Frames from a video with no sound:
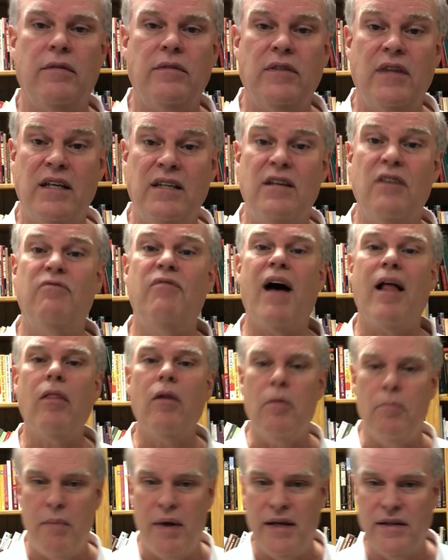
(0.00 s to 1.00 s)
the
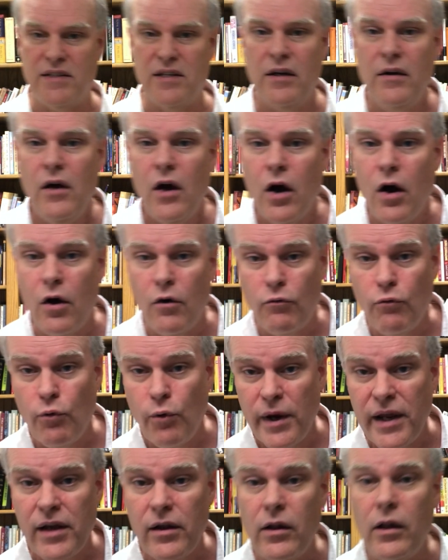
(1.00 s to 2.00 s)
development of
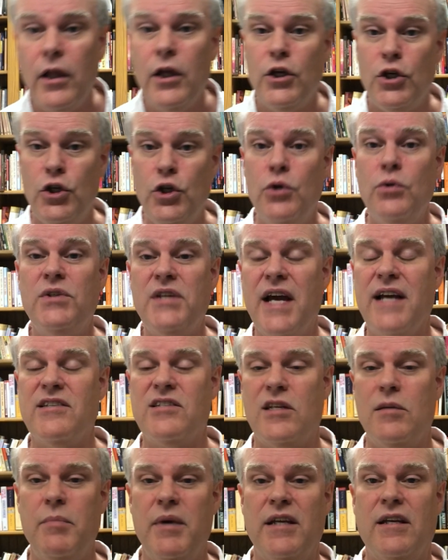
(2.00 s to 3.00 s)
real New
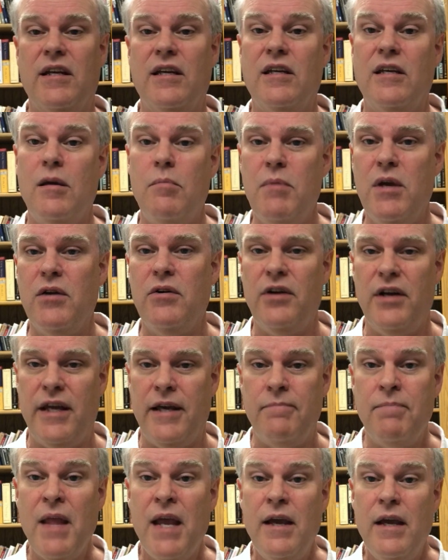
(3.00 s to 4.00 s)
Testament
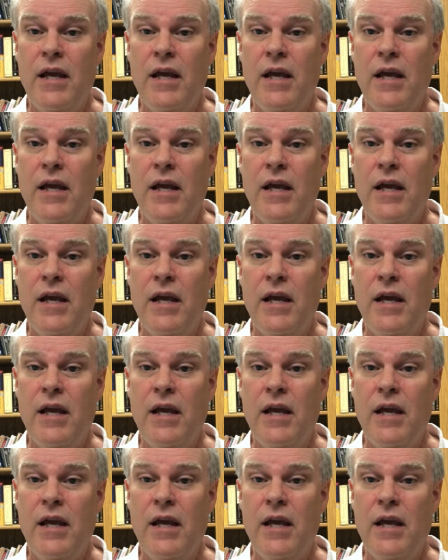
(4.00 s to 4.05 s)
community.